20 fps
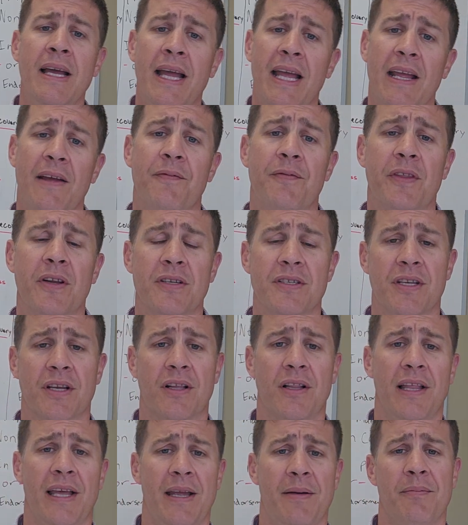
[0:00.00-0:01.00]
if there's a
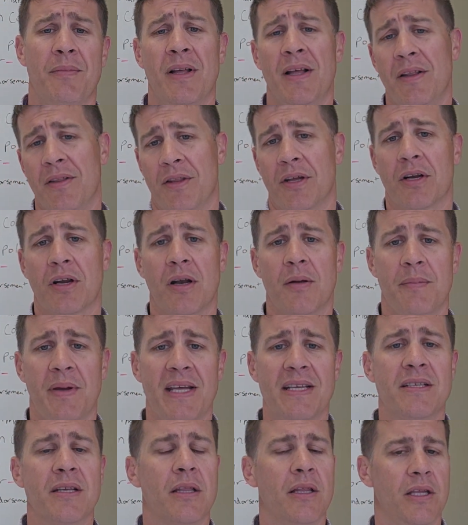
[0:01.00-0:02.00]
claim, they're going to
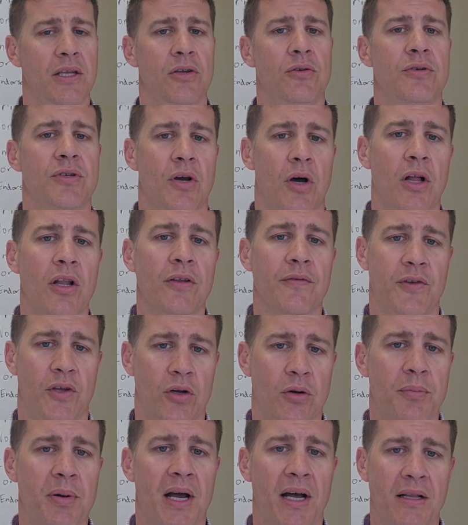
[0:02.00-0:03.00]
basically use all of
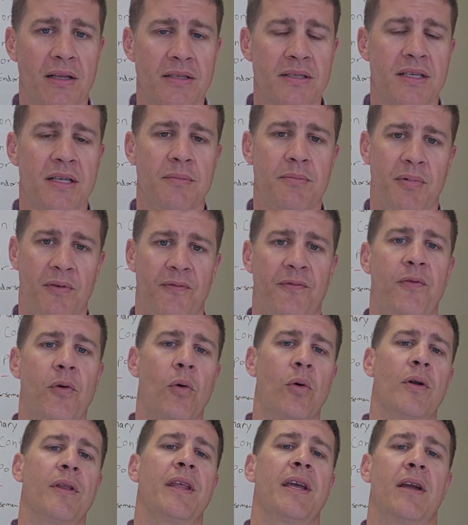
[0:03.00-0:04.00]
your policy
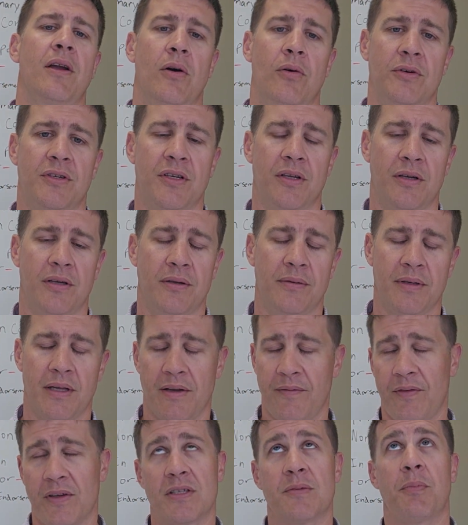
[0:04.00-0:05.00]
before they go to,
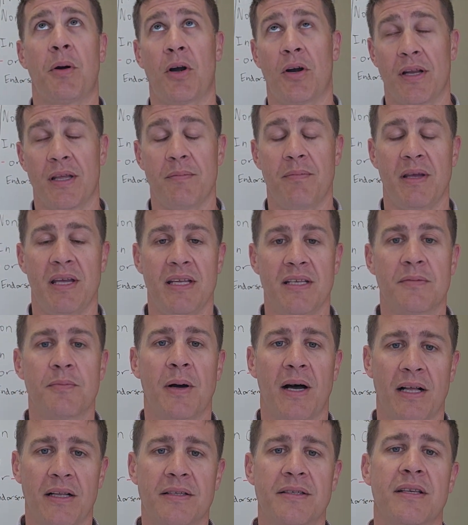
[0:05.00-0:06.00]
if it's party B's
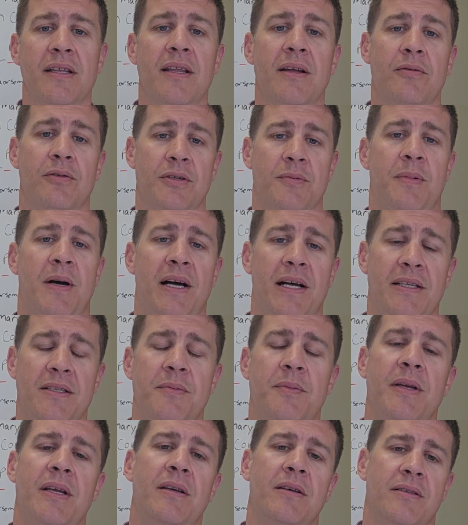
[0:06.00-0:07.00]
policy that responds
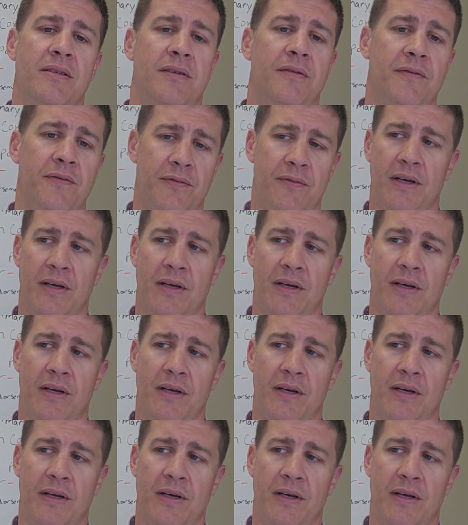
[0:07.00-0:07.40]
because of